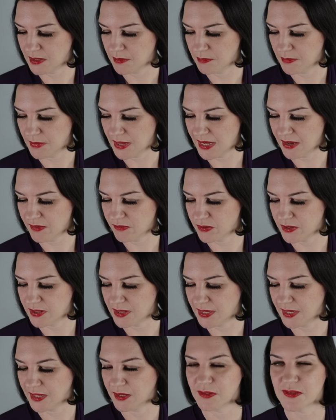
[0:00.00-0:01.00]
Everything
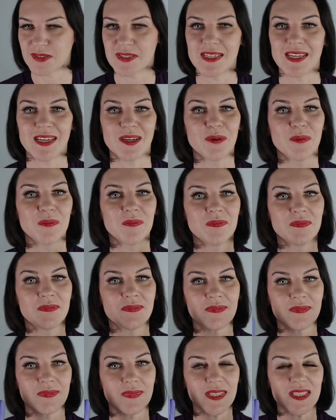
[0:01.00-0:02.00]
else now
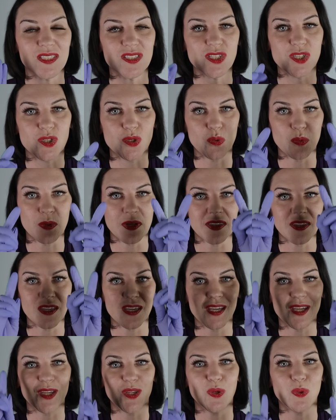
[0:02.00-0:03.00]
is to do with
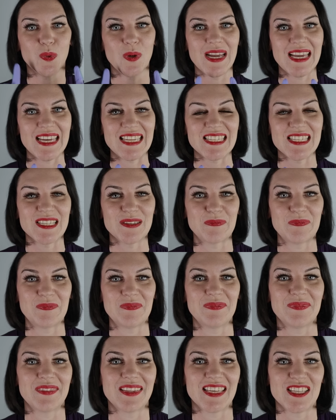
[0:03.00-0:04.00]
your head
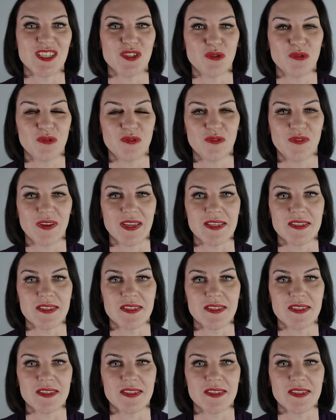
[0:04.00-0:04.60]
and your face.